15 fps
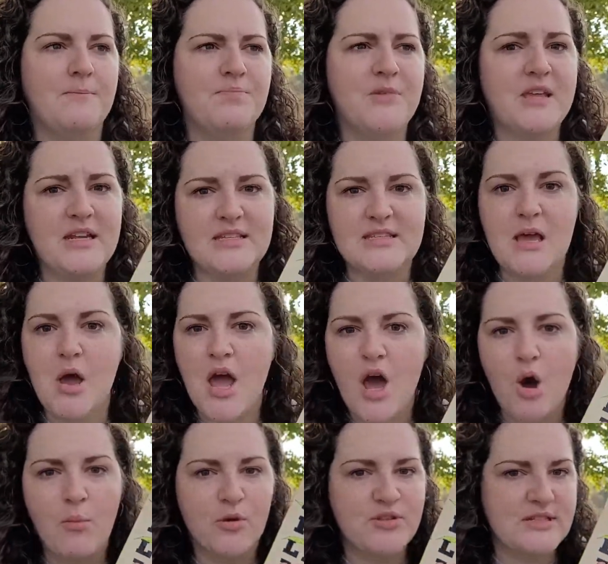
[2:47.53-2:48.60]
it is
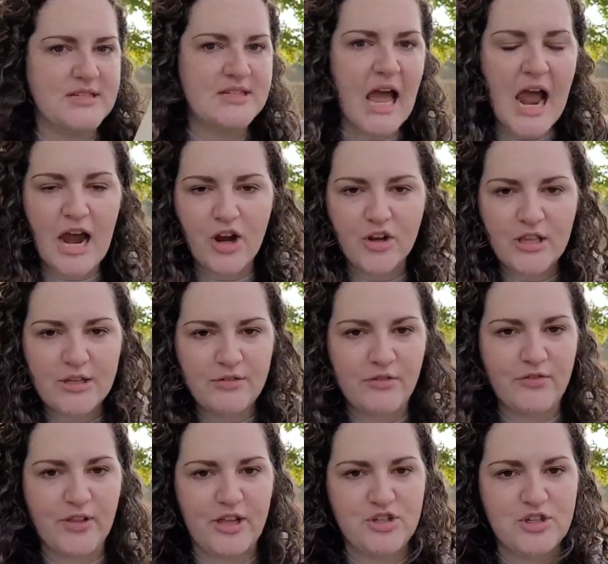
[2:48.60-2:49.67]
almost entirely
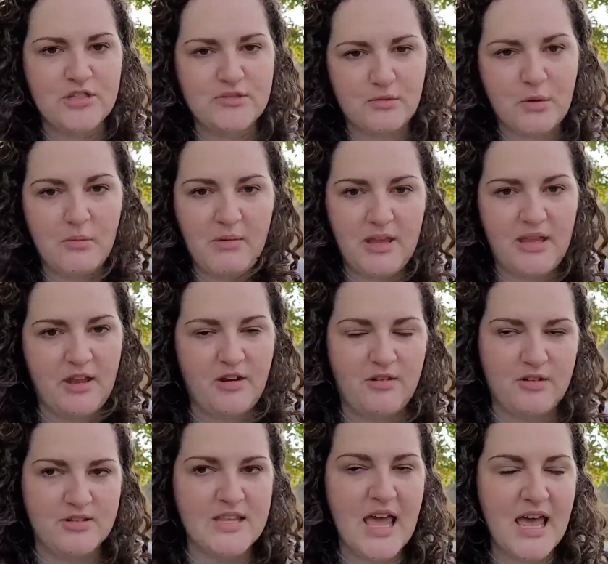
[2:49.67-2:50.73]
reflections from a main
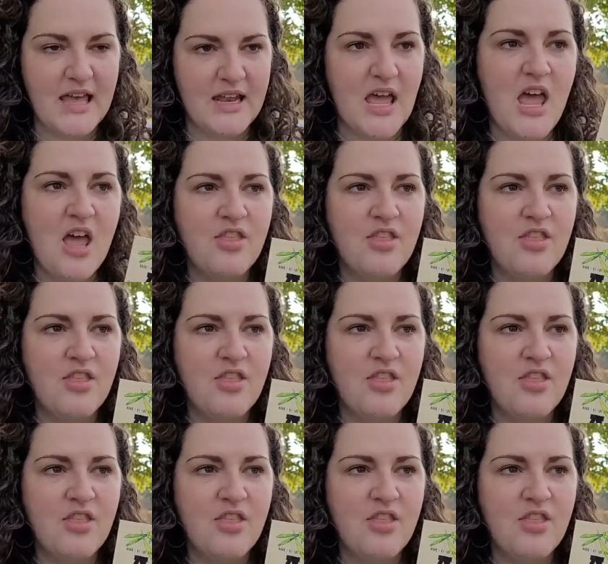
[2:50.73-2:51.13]
character's head.